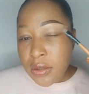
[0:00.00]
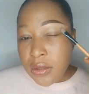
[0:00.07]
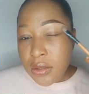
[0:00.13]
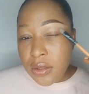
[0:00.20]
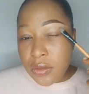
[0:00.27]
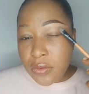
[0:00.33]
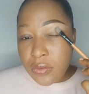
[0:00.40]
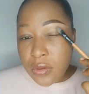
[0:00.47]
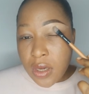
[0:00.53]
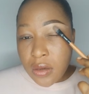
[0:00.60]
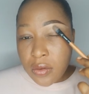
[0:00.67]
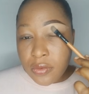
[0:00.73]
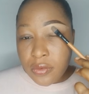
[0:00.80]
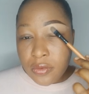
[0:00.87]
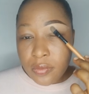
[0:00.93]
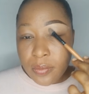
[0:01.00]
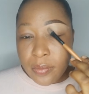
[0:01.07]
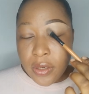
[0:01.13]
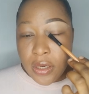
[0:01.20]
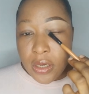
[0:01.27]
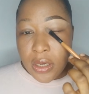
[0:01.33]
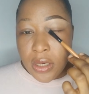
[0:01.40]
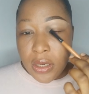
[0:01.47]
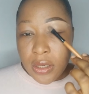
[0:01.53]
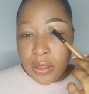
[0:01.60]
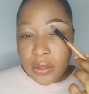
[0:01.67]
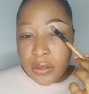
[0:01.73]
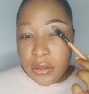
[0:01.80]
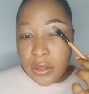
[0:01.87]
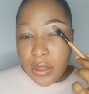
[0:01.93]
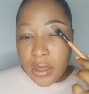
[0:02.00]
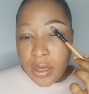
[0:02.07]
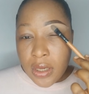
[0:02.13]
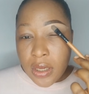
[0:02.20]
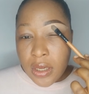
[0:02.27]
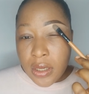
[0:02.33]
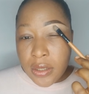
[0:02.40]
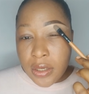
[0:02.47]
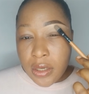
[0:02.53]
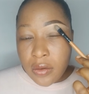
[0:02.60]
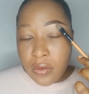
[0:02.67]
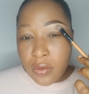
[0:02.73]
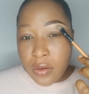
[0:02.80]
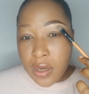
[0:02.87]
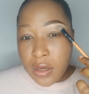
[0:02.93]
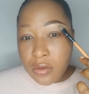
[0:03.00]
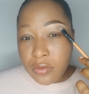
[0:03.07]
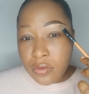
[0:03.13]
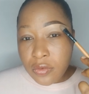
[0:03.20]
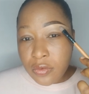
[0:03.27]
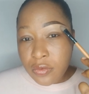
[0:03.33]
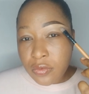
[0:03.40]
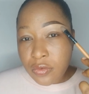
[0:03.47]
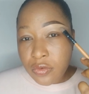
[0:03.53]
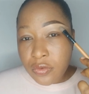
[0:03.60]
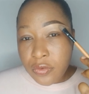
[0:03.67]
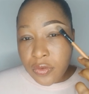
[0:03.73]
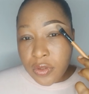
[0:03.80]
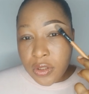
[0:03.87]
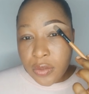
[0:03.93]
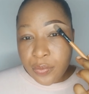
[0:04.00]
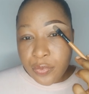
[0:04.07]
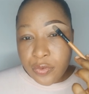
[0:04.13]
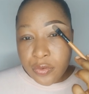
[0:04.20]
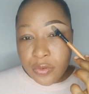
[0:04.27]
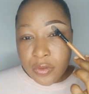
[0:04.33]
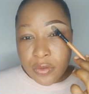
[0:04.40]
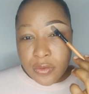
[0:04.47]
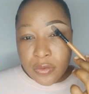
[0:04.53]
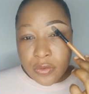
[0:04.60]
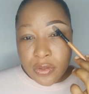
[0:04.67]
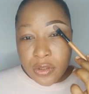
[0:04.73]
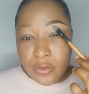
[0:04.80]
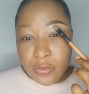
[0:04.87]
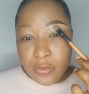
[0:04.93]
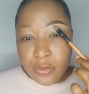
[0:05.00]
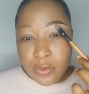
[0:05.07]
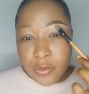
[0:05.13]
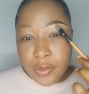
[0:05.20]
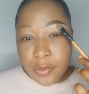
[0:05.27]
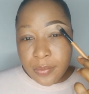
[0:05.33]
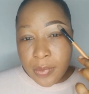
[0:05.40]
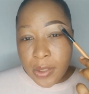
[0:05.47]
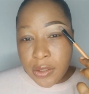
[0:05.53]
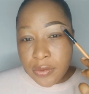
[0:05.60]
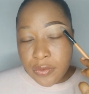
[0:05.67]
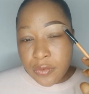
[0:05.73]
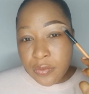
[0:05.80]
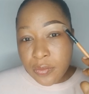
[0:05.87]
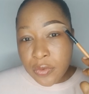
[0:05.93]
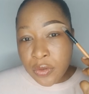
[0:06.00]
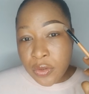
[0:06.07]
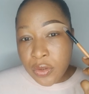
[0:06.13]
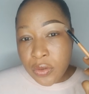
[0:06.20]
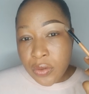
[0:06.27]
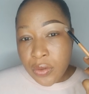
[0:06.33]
They know how to blend, and they know how to use their products. They do not apply too much.